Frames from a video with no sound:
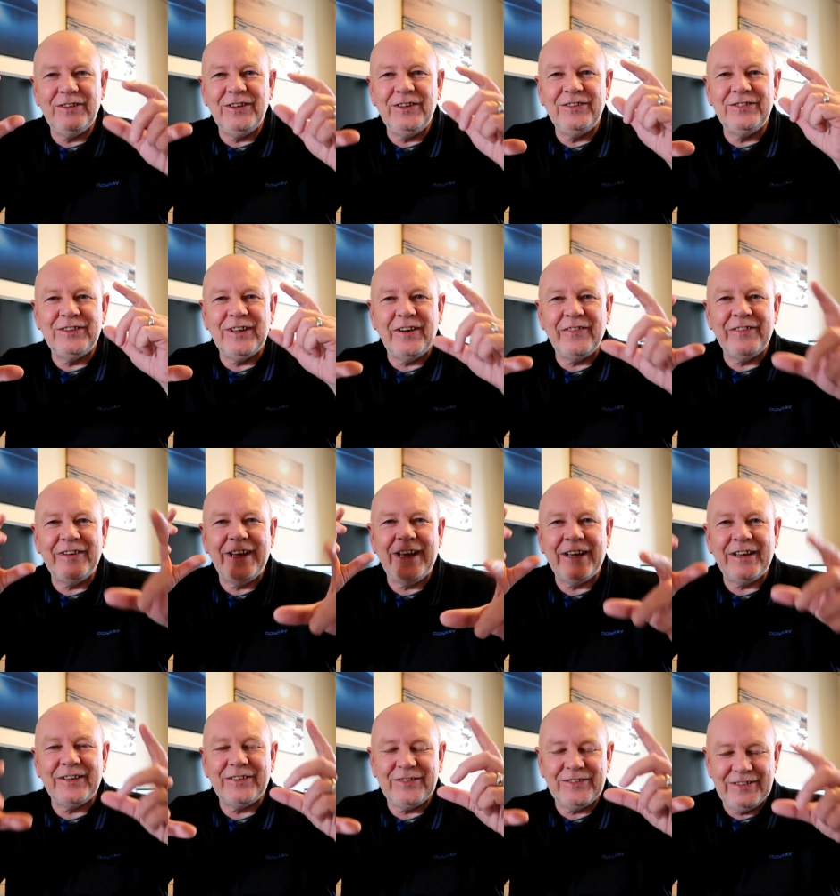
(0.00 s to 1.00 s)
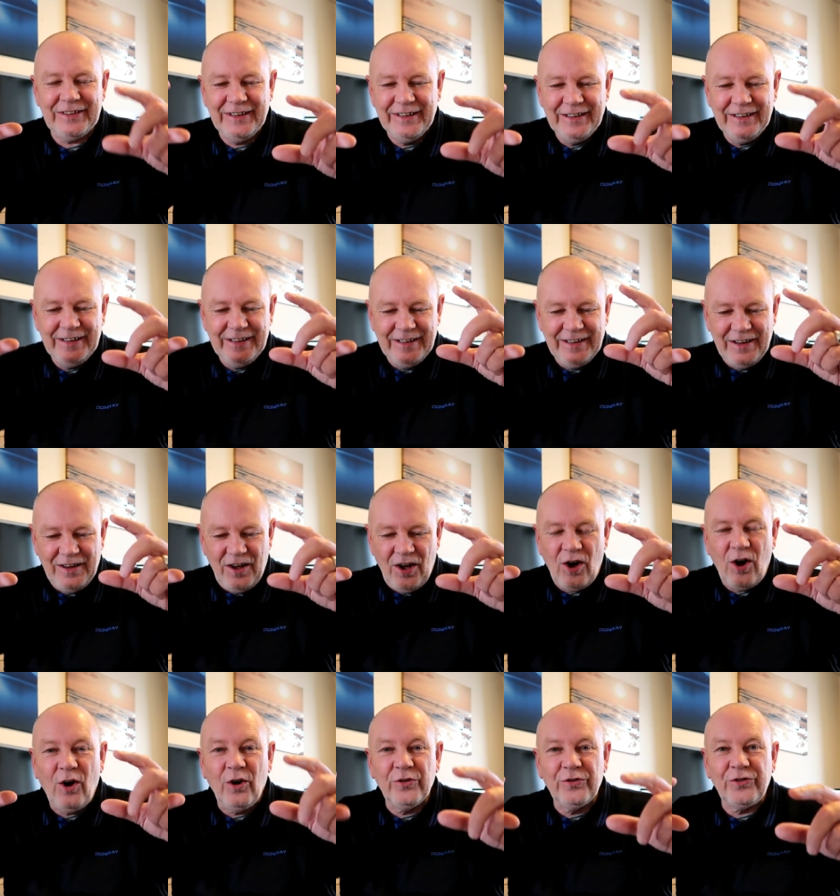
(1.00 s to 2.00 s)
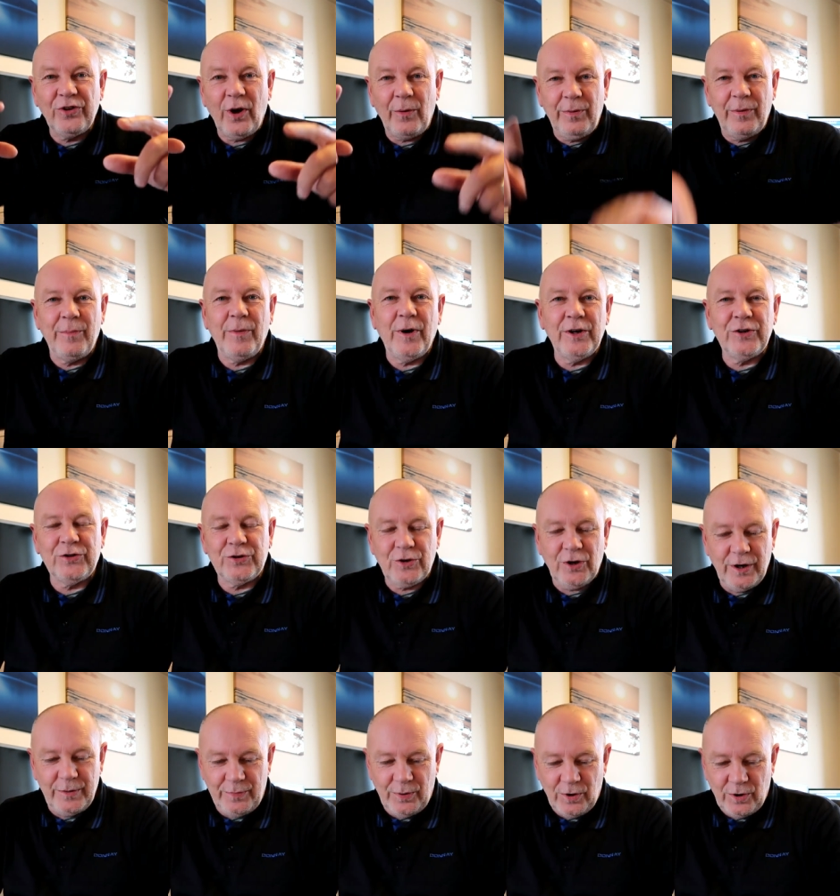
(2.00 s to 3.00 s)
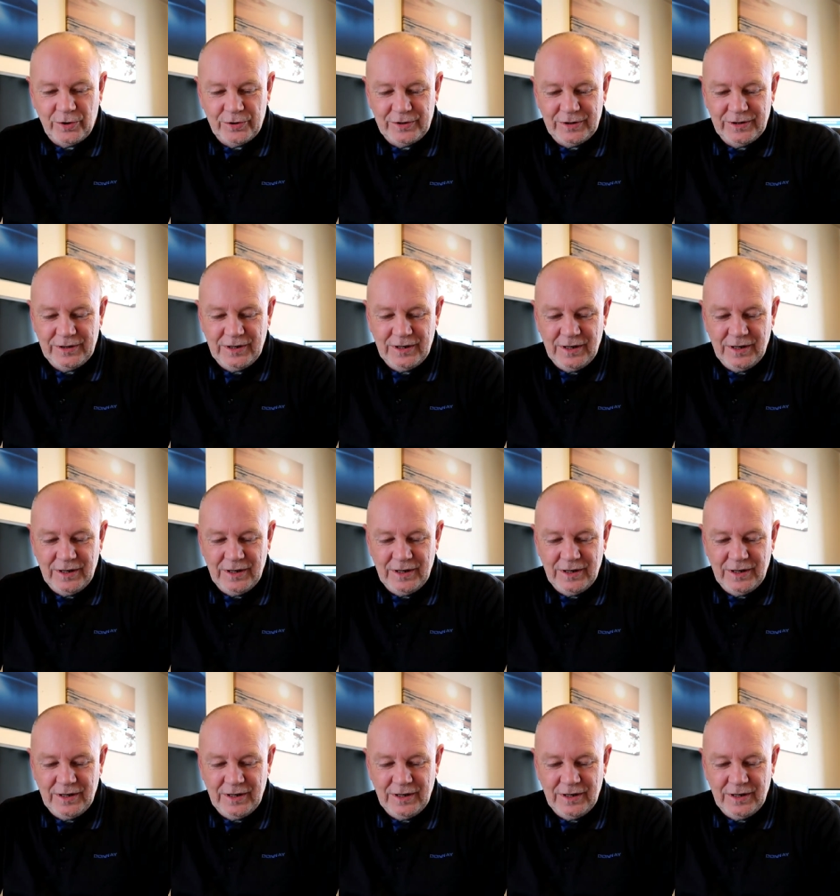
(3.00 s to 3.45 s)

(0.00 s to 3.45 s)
G7X on top of my tripod